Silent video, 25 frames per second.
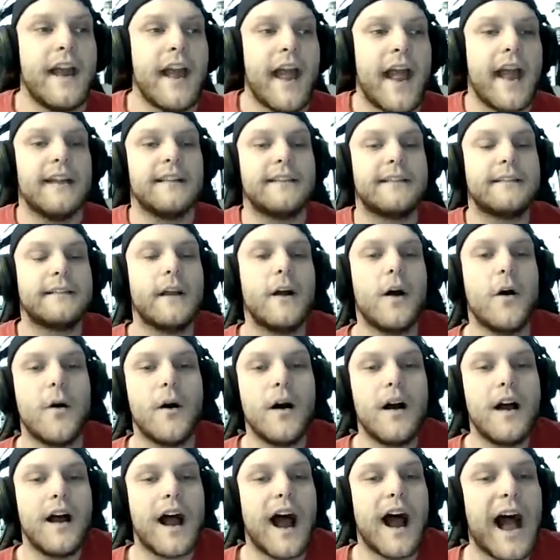And
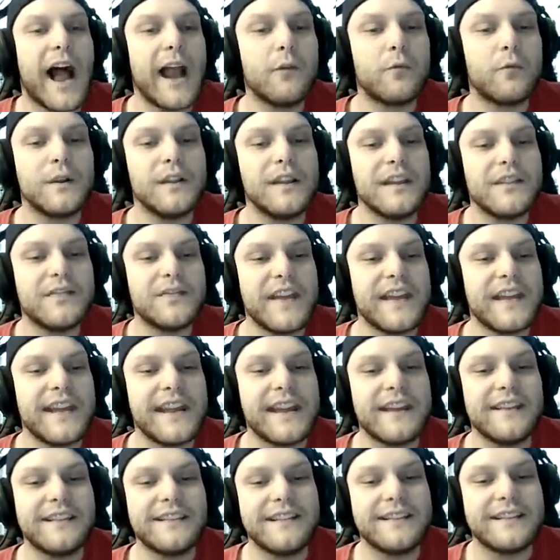so I really think
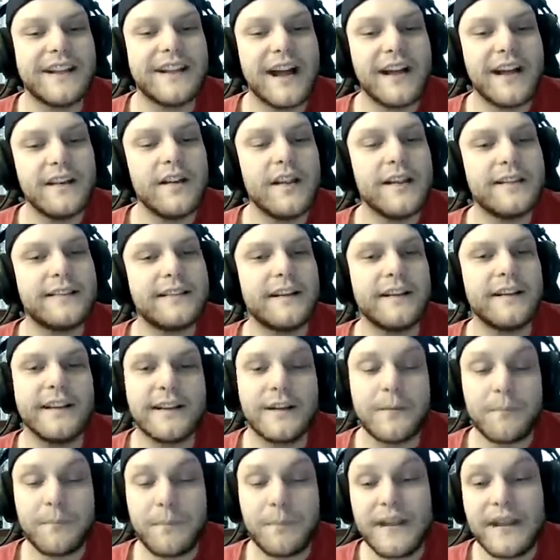Easy's not necessarily
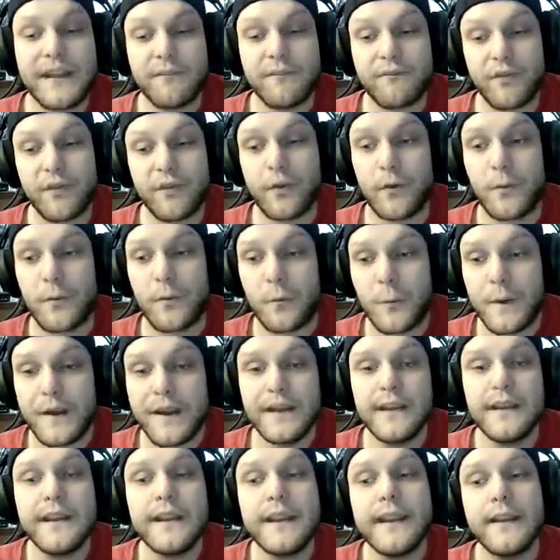competing for the
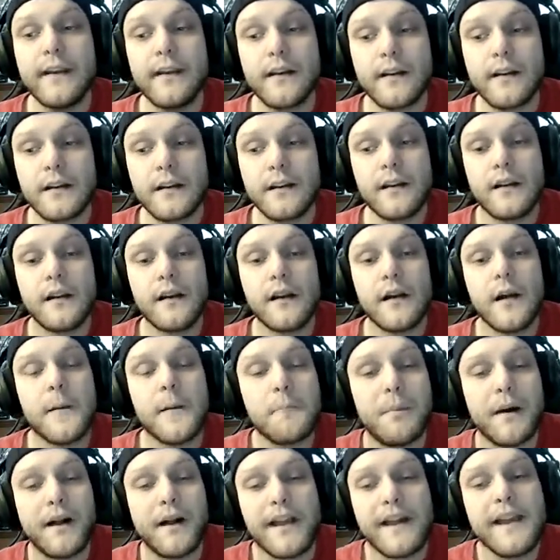win here,
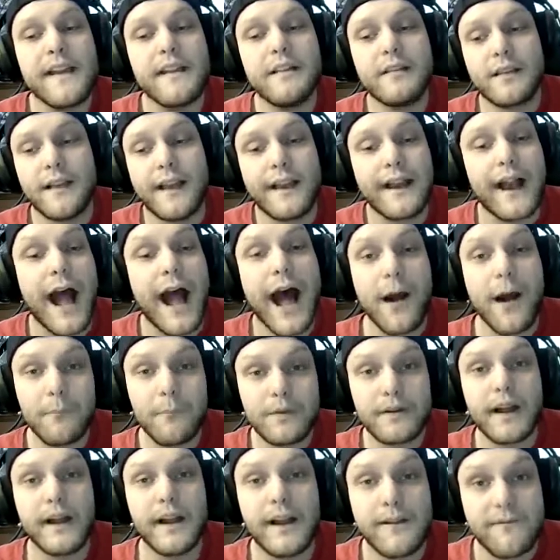but he's like,
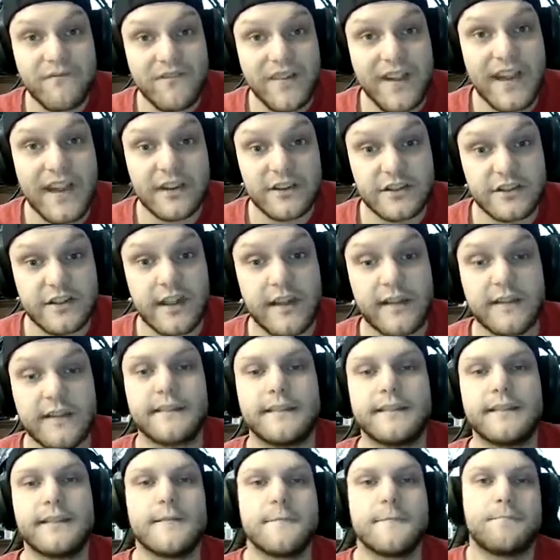I'm going to finish
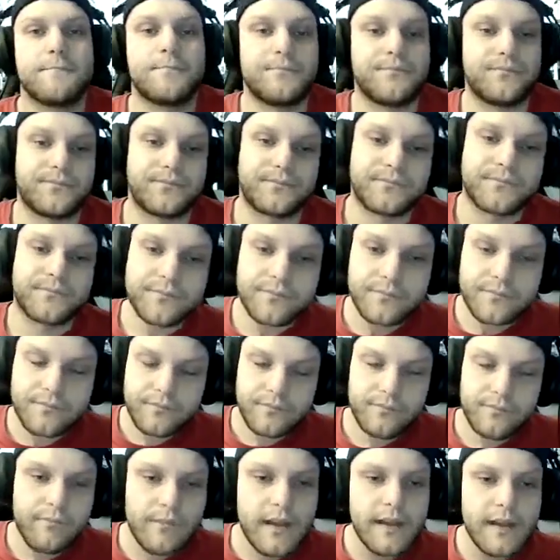this.
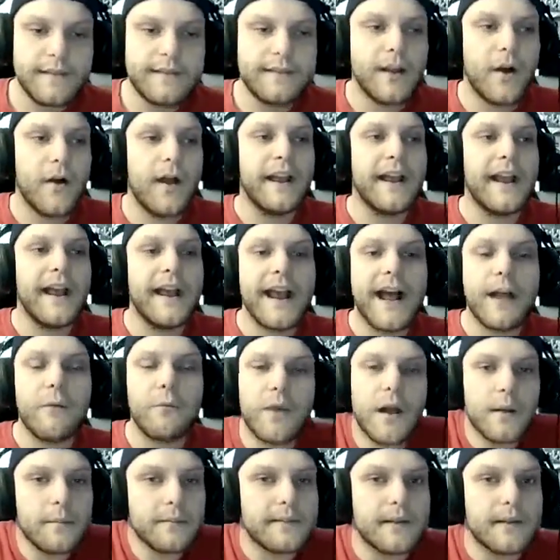So, and
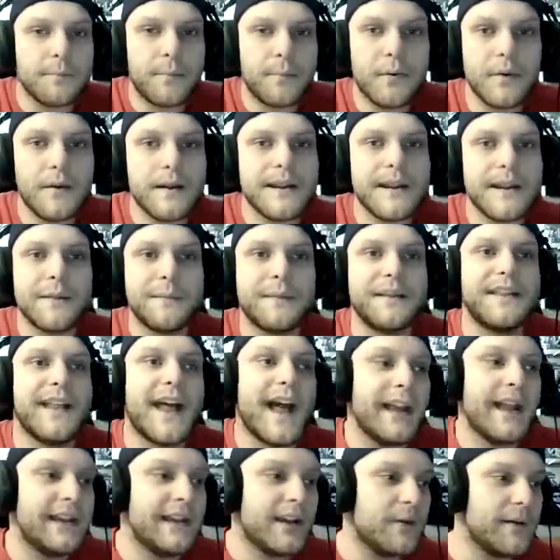I'm supporting him in
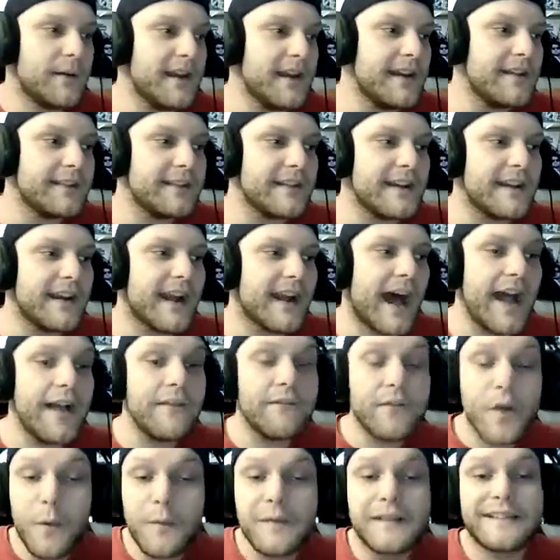that, Easy.
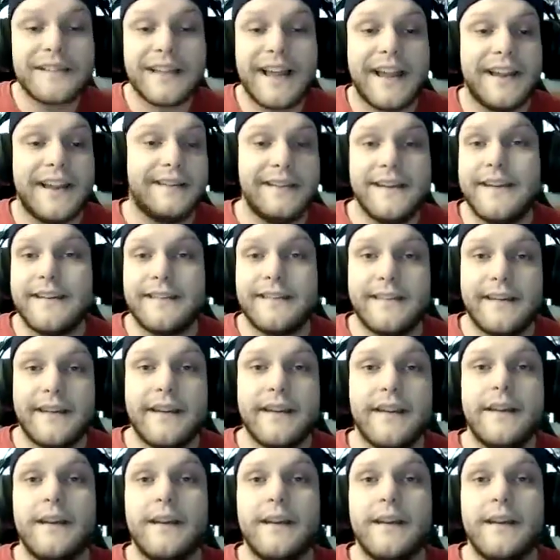I've always liked Easy.